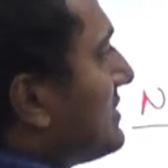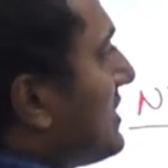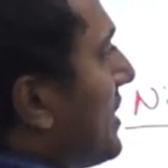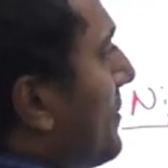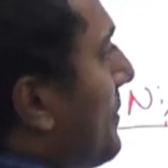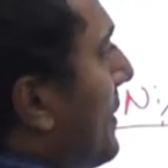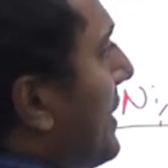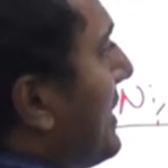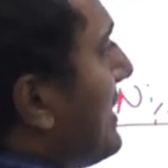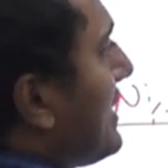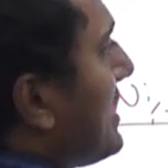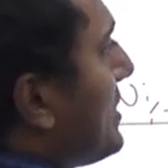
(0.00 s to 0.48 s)
The
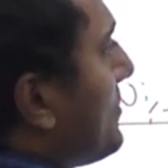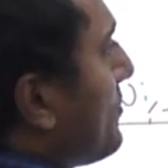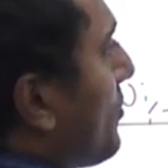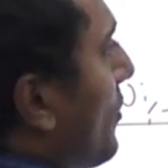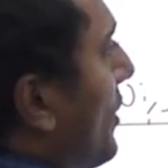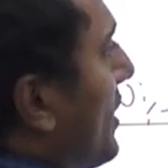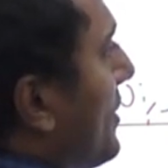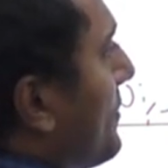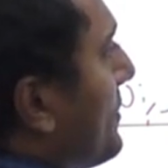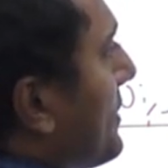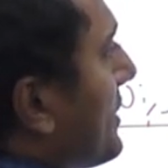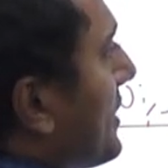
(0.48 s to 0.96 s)
melting
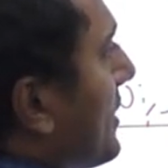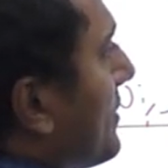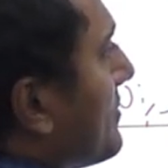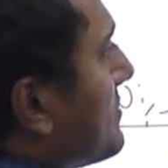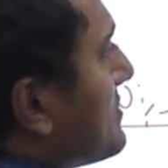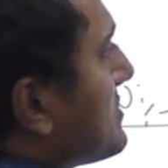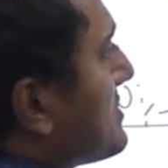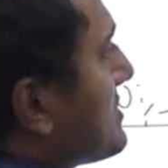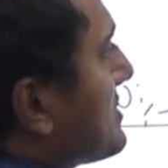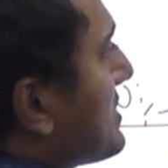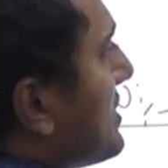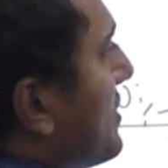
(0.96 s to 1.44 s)
point
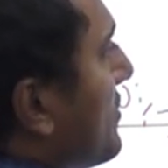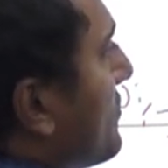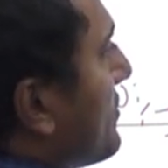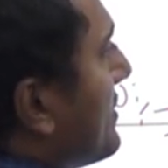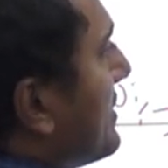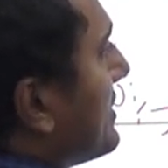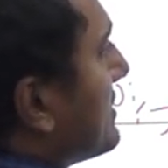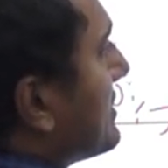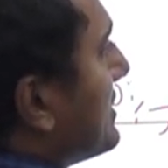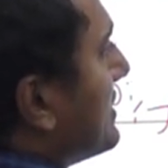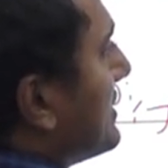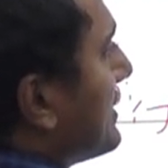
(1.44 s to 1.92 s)
becomes
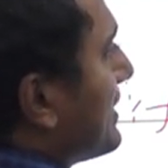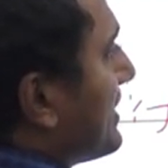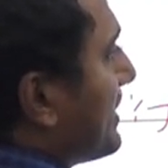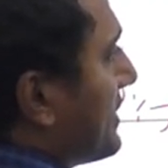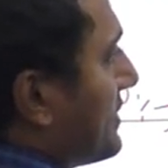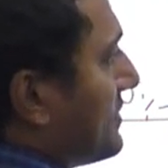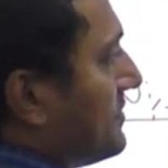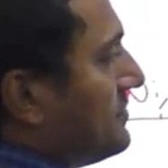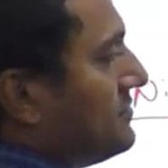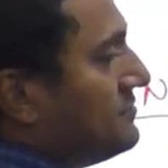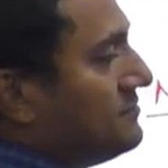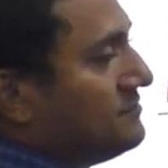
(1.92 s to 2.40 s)
350
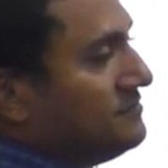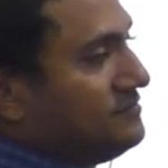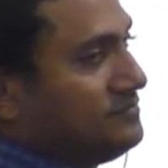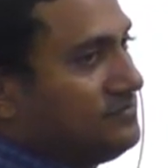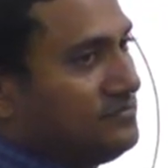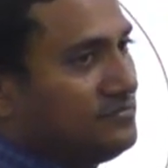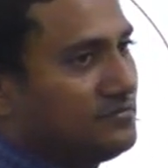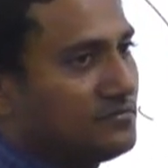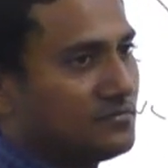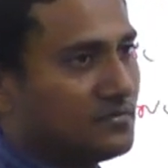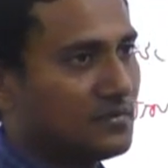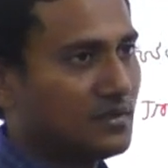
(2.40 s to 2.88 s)
degrees centigrade.